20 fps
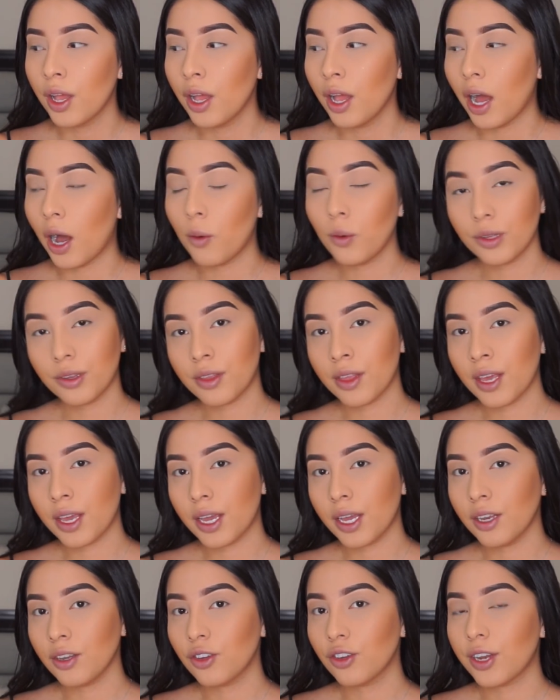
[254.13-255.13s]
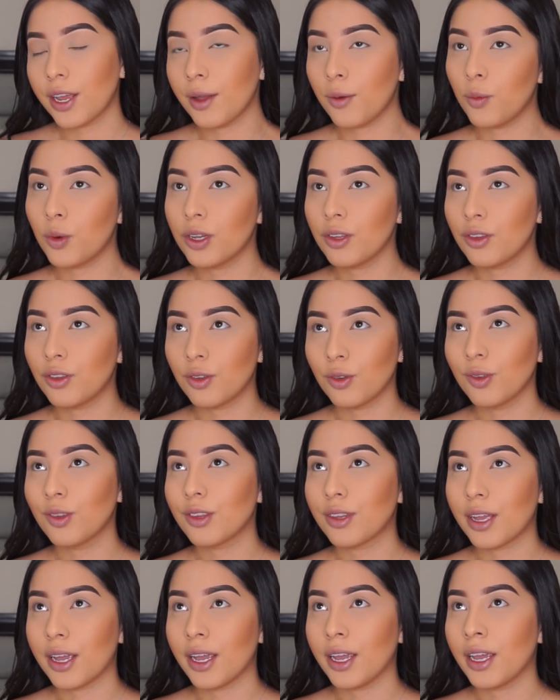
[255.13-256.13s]
I was thinking today was
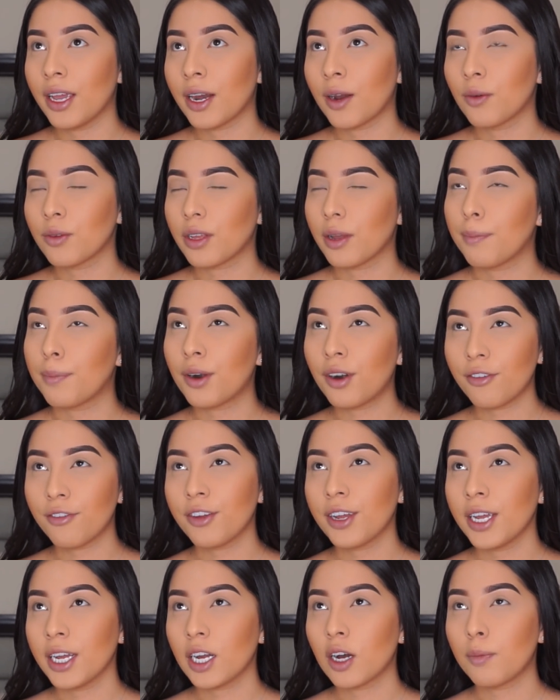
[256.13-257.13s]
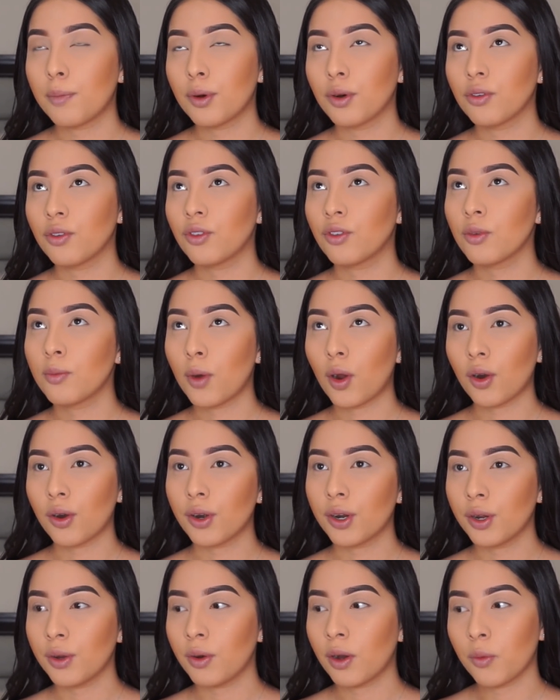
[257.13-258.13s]
Tuesday and I was like, perfect, I'll post
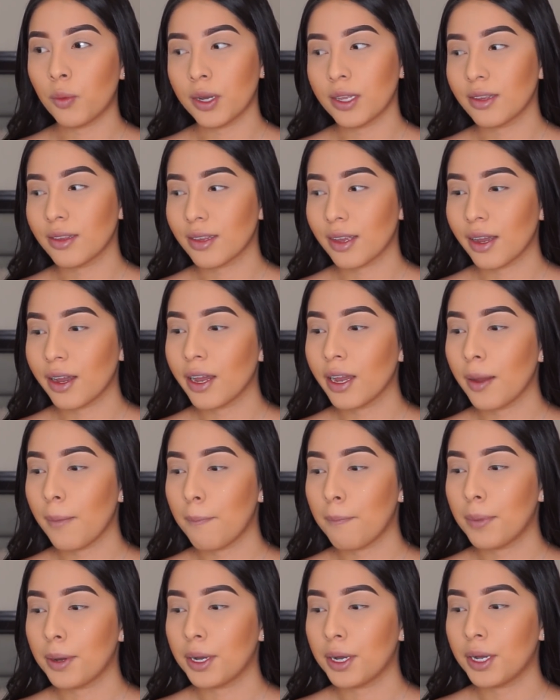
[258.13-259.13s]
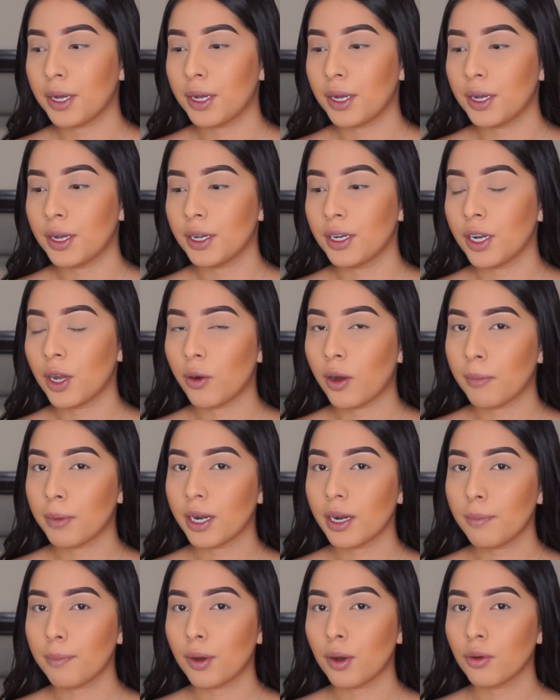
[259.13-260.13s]
tomorrow on Wednesday. But no, I'm
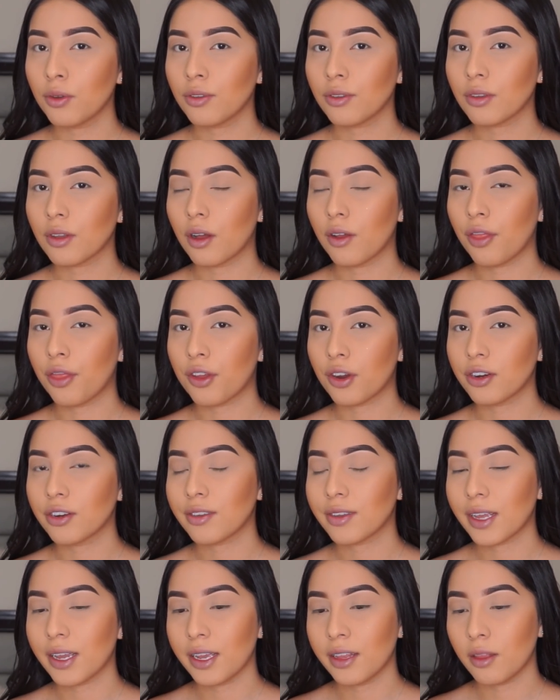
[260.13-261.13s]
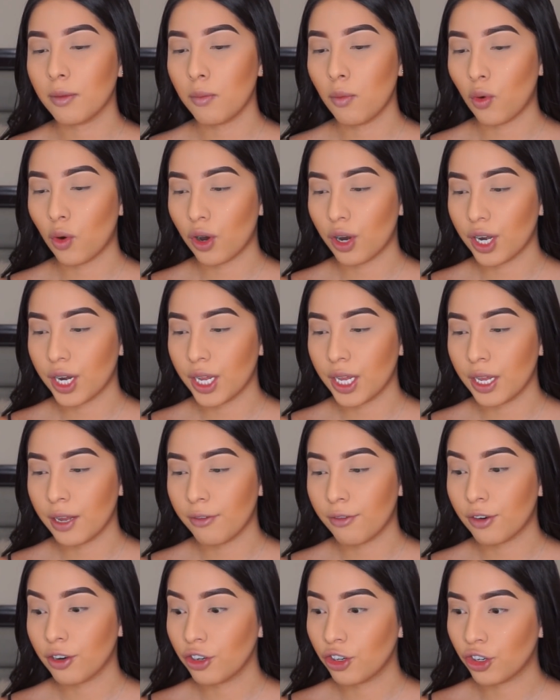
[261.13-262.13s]
gonna post Thursday in the morning
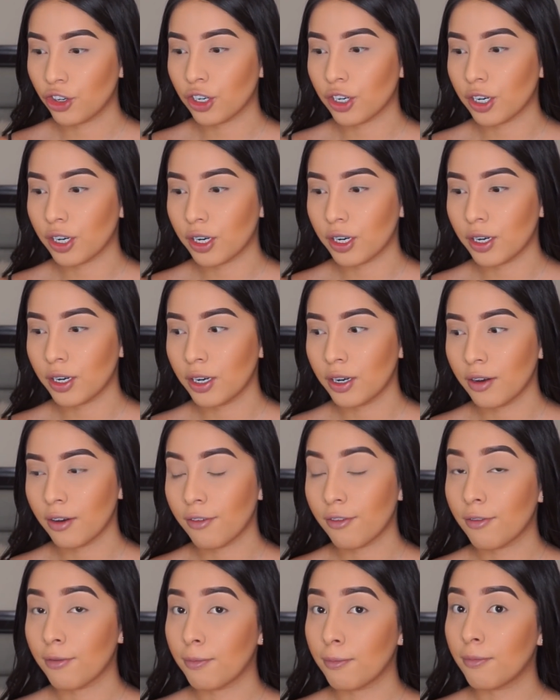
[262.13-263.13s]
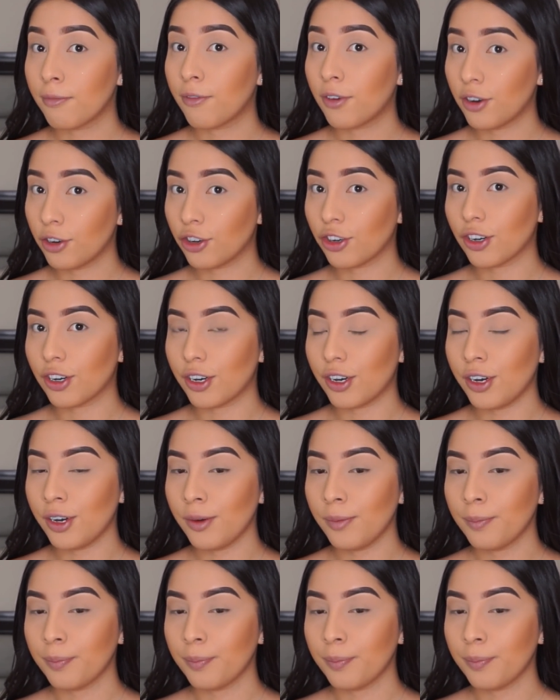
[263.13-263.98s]
for sure. For sure.